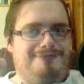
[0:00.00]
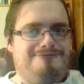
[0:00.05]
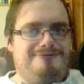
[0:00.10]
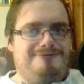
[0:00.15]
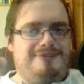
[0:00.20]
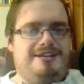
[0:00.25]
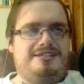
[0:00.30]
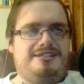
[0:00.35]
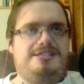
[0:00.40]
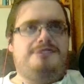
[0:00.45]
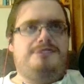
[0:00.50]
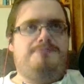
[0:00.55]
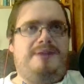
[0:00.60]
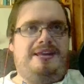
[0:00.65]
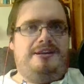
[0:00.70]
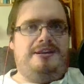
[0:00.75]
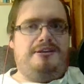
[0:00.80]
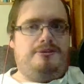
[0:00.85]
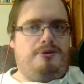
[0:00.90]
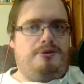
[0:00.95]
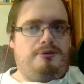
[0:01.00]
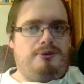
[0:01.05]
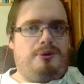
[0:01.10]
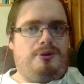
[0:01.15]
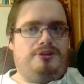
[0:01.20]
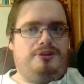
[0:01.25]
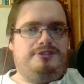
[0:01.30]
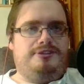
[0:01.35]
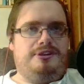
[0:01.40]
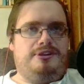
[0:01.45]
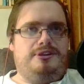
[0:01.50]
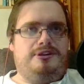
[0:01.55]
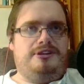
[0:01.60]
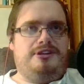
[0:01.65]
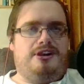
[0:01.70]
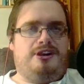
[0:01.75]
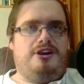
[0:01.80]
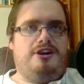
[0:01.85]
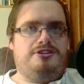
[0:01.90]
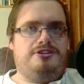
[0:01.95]
Because it's been old. The
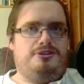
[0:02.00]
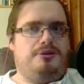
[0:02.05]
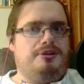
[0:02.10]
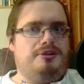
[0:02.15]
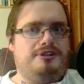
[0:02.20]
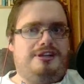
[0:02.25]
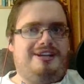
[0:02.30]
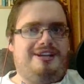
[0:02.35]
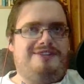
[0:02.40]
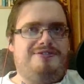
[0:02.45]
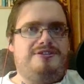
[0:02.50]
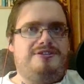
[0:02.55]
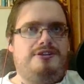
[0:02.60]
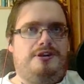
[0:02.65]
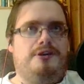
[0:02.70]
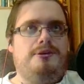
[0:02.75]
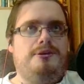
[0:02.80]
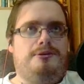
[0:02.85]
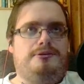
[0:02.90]
car's old enough to own.